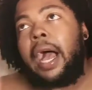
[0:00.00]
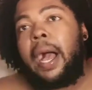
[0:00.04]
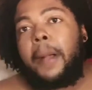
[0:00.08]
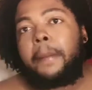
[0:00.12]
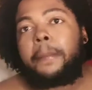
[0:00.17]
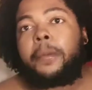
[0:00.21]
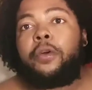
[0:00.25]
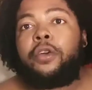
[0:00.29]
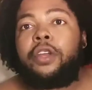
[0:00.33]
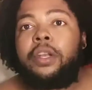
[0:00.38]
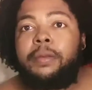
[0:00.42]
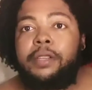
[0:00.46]

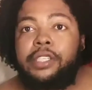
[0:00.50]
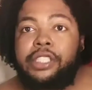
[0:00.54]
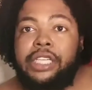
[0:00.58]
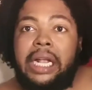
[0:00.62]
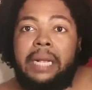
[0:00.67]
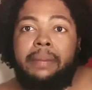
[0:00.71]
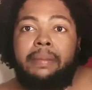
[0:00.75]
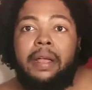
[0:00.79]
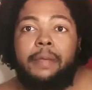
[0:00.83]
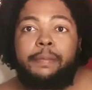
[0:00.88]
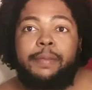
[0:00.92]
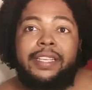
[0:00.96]
I'm going to be
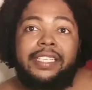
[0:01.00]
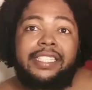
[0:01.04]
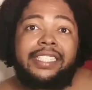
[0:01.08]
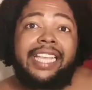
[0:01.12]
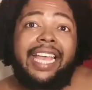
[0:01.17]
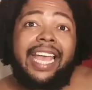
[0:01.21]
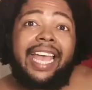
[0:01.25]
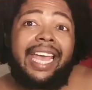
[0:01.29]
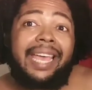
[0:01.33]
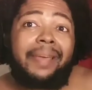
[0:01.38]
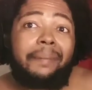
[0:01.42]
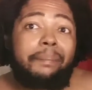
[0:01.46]
trying my best
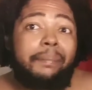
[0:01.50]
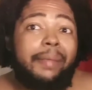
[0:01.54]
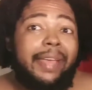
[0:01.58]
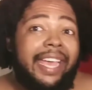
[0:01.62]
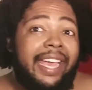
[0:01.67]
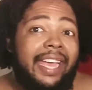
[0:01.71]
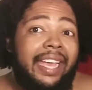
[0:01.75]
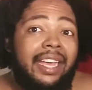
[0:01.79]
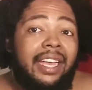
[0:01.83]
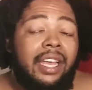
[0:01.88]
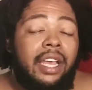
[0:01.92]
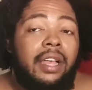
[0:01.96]
to add
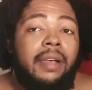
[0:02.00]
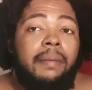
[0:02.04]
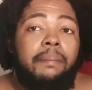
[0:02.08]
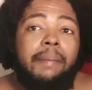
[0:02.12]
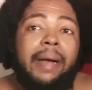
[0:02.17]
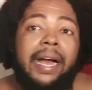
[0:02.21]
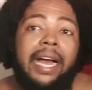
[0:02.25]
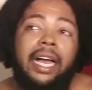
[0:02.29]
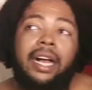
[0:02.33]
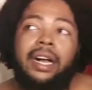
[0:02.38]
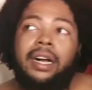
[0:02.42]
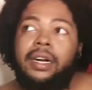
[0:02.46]
back
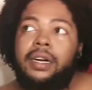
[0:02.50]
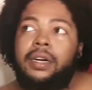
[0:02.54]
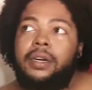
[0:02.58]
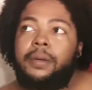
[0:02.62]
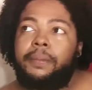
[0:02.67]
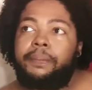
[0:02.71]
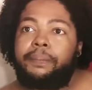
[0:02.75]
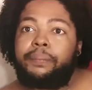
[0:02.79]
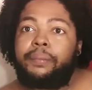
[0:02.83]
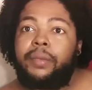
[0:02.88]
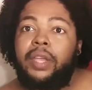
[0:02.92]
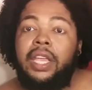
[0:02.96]
my
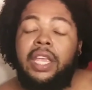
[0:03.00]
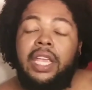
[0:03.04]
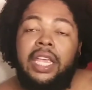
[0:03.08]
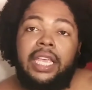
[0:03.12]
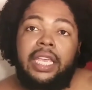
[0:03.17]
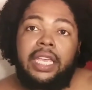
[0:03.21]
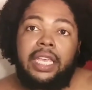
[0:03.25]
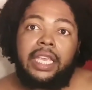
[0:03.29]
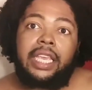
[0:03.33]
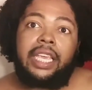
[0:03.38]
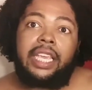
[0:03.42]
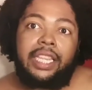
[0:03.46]
um
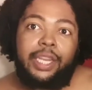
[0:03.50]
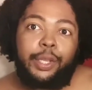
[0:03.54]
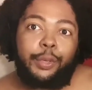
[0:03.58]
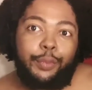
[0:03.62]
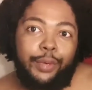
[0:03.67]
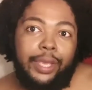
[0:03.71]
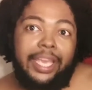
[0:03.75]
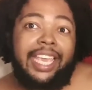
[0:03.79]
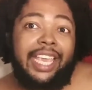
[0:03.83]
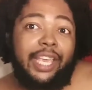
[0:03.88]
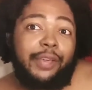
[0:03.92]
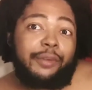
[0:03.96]
eat
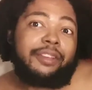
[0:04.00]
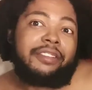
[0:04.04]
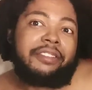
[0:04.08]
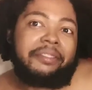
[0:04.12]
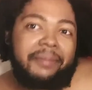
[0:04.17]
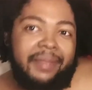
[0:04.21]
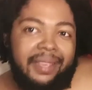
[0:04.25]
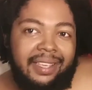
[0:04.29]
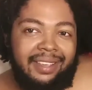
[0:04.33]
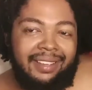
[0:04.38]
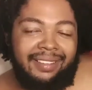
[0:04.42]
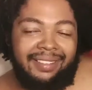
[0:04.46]
it, eat with
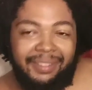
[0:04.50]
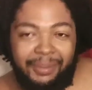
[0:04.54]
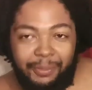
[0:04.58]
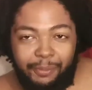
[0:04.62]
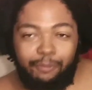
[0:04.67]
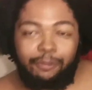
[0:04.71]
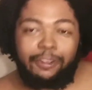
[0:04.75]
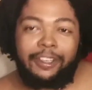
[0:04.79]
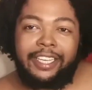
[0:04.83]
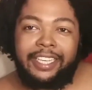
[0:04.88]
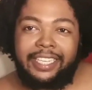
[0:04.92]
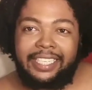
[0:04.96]
me
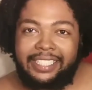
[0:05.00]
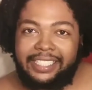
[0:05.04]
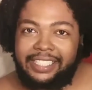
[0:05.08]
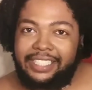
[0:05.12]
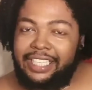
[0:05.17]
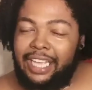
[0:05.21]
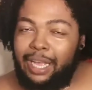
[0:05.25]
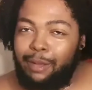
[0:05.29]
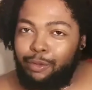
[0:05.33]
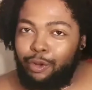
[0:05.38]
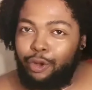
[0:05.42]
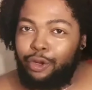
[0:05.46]

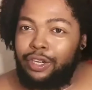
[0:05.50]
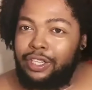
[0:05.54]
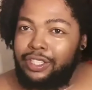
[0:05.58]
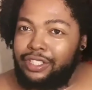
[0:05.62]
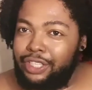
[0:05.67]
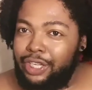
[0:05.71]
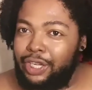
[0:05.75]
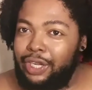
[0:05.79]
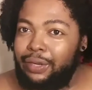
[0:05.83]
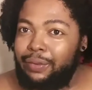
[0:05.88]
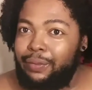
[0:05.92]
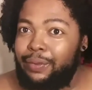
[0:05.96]
because I'm going
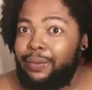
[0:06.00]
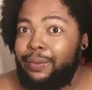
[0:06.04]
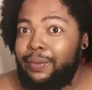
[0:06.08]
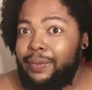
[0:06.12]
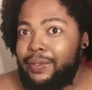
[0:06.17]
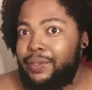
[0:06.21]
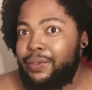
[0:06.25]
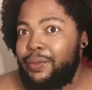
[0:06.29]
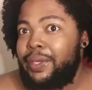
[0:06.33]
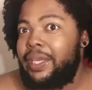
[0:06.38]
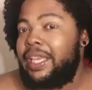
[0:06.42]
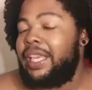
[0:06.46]
to talk. Well,
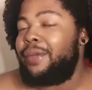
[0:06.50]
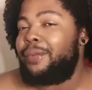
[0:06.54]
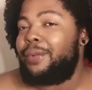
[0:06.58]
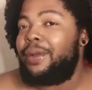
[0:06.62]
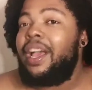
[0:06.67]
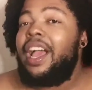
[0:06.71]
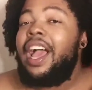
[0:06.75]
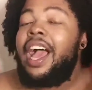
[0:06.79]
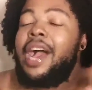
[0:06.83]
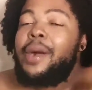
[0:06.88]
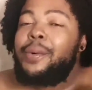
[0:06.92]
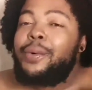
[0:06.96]
we'll do eat
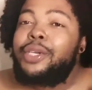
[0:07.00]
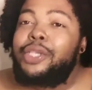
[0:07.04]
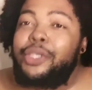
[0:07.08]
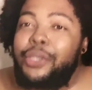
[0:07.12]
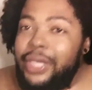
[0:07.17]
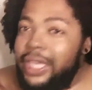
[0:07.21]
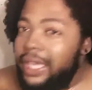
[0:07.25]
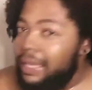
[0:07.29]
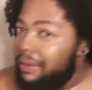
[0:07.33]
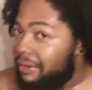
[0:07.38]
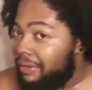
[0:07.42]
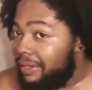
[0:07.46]
with. We'll
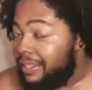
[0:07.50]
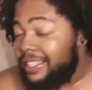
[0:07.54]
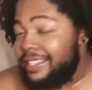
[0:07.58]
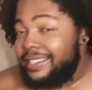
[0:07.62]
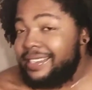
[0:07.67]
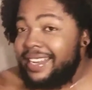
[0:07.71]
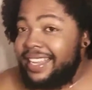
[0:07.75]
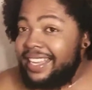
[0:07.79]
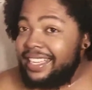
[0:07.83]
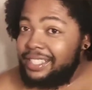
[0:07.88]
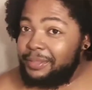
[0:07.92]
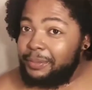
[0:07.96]
do eat
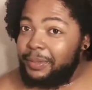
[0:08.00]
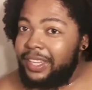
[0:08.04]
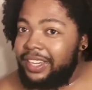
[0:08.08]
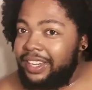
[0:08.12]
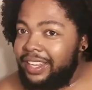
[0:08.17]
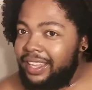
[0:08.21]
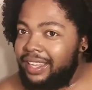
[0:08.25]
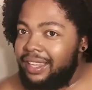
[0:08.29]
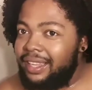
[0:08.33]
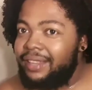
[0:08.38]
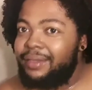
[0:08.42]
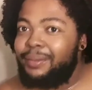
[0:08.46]
with next
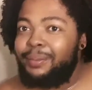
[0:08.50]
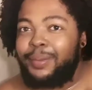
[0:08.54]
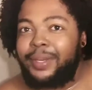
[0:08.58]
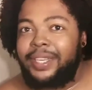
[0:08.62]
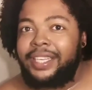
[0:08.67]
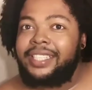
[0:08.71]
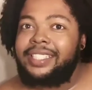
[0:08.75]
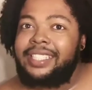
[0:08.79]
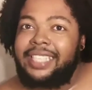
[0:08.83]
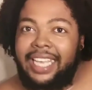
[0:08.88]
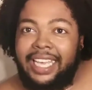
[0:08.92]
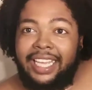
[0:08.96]
Monday
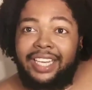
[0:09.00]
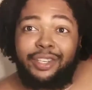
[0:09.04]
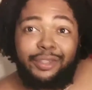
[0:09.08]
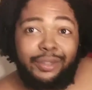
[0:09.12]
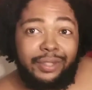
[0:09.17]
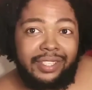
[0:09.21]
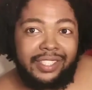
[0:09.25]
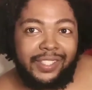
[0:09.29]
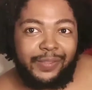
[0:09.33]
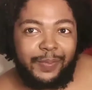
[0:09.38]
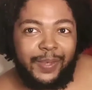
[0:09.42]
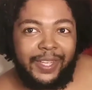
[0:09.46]
because I had to
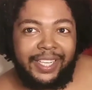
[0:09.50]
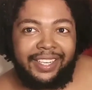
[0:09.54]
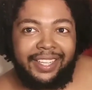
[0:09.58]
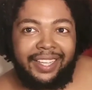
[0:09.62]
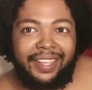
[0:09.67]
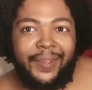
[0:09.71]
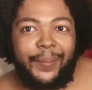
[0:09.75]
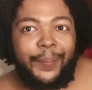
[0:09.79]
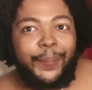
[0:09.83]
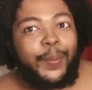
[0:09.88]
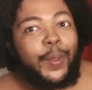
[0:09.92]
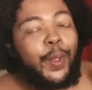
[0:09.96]
do this
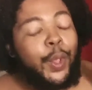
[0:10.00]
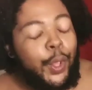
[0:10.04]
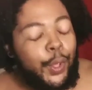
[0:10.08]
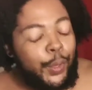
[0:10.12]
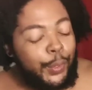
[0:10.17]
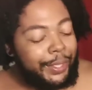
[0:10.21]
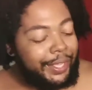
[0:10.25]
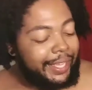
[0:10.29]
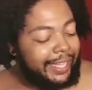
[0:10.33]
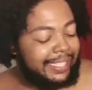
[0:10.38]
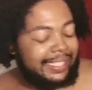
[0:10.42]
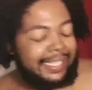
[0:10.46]
Monday
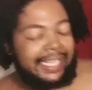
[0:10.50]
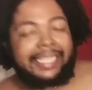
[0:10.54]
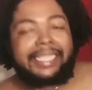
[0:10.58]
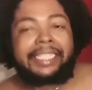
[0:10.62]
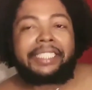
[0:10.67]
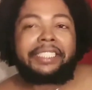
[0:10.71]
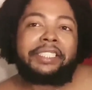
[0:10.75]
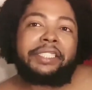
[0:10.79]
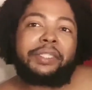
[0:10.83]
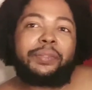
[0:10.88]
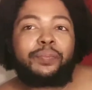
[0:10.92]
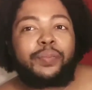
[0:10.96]
because I had
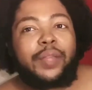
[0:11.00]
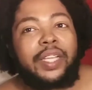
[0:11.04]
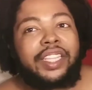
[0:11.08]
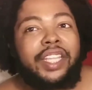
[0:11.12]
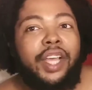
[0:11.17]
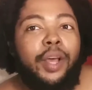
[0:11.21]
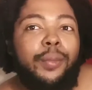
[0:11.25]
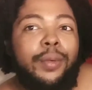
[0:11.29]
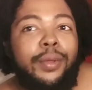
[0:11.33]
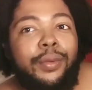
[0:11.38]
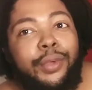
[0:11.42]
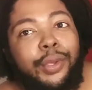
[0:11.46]
to. I
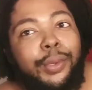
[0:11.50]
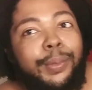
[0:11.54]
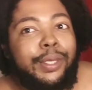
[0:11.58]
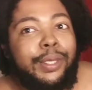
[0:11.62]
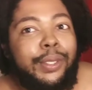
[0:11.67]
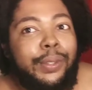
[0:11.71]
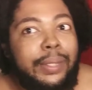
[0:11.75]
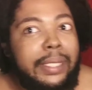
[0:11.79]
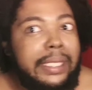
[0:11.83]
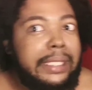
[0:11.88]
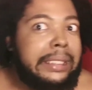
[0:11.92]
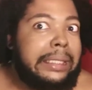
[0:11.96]
thought we be
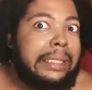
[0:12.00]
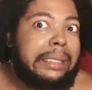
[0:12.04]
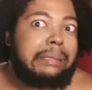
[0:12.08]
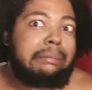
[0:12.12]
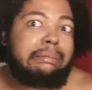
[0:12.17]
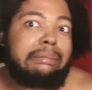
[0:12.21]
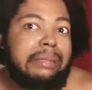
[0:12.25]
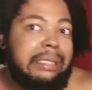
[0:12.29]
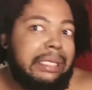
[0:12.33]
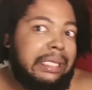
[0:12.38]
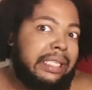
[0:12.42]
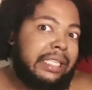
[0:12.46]
doing this
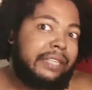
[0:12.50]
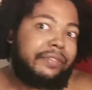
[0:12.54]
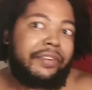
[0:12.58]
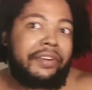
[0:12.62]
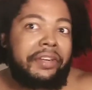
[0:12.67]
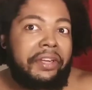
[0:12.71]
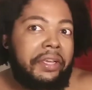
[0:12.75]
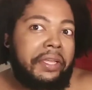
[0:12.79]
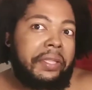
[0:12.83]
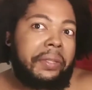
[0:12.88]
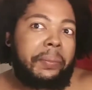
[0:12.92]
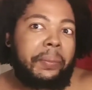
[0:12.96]
on Sunday
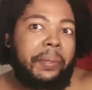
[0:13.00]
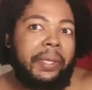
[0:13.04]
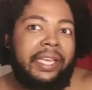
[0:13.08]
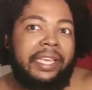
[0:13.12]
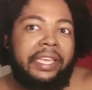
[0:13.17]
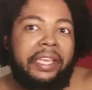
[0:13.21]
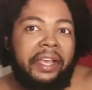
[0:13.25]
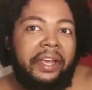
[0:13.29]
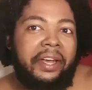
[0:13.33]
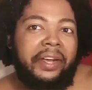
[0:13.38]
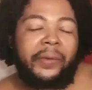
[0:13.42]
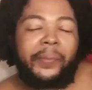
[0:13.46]
for another
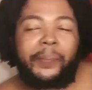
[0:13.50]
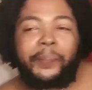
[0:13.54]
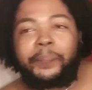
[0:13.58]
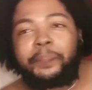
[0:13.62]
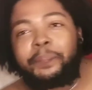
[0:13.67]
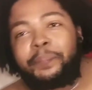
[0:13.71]
week, y'all.